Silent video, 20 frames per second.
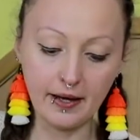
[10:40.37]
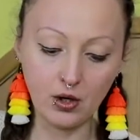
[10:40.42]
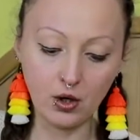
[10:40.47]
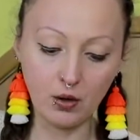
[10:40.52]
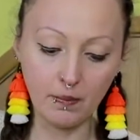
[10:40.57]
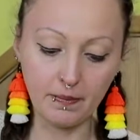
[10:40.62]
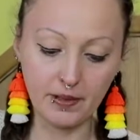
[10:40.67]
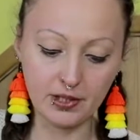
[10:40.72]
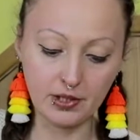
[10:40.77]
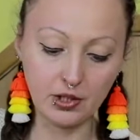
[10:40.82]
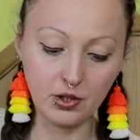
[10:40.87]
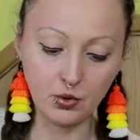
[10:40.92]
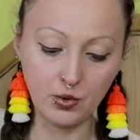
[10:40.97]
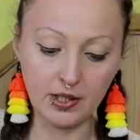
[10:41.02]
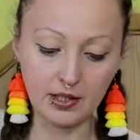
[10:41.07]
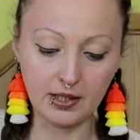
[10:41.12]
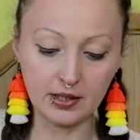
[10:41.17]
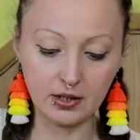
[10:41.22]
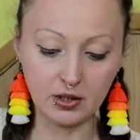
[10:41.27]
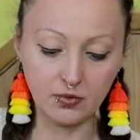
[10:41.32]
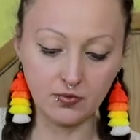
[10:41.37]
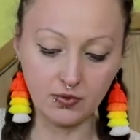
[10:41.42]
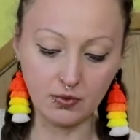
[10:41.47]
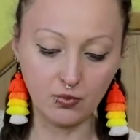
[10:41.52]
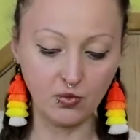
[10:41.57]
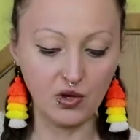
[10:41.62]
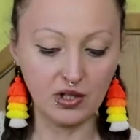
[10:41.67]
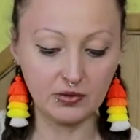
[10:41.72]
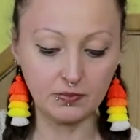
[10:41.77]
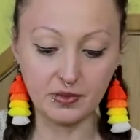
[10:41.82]
company to another,
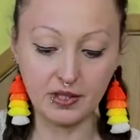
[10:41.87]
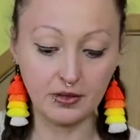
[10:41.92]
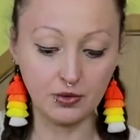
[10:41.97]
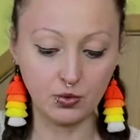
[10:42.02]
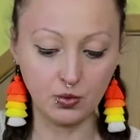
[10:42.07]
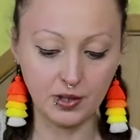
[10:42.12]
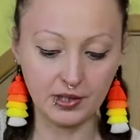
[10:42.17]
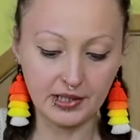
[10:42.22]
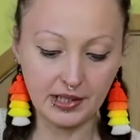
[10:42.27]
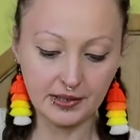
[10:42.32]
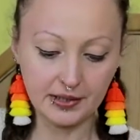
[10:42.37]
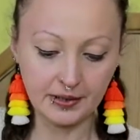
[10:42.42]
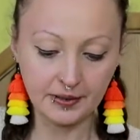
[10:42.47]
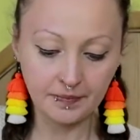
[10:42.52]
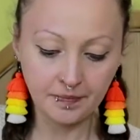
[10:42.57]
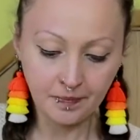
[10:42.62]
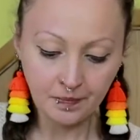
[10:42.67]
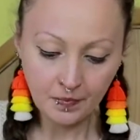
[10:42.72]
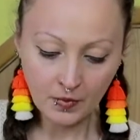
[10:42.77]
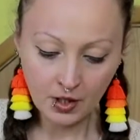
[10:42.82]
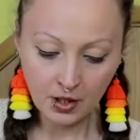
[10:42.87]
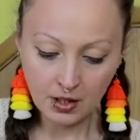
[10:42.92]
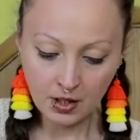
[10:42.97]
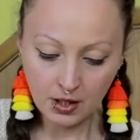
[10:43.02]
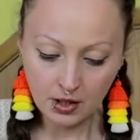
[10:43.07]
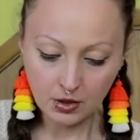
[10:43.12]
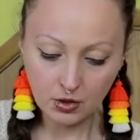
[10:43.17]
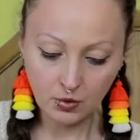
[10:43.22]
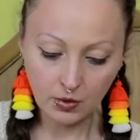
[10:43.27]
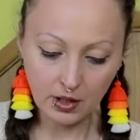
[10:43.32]
from one brand to another.
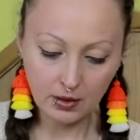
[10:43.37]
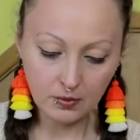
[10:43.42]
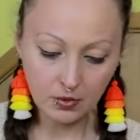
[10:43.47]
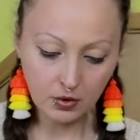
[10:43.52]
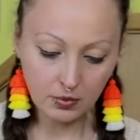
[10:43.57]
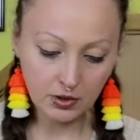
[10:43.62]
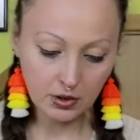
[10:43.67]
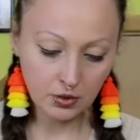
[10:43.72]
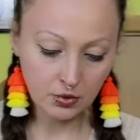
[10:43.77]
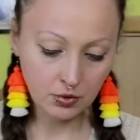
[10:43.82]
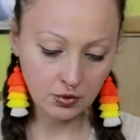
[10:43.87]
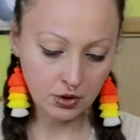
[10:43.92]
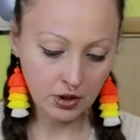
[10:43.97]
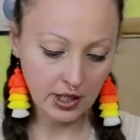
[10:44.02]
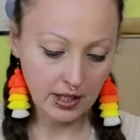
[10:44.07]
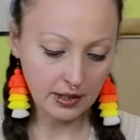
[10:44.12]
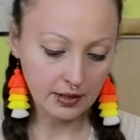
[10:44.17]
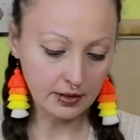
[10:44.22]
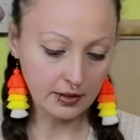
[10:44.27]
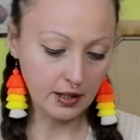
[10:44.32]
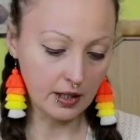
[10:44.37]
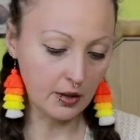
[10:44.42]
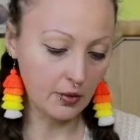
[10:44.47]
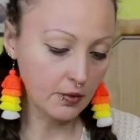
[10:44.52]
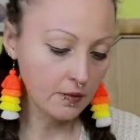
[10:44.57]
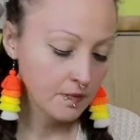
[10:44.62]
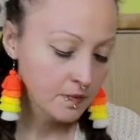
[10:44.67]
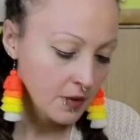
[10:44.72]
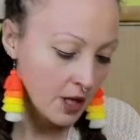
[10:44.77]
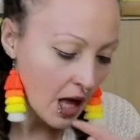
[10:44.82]
So I'm going to try it
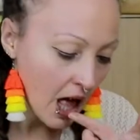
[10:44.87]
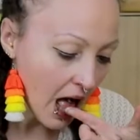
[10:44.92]
now.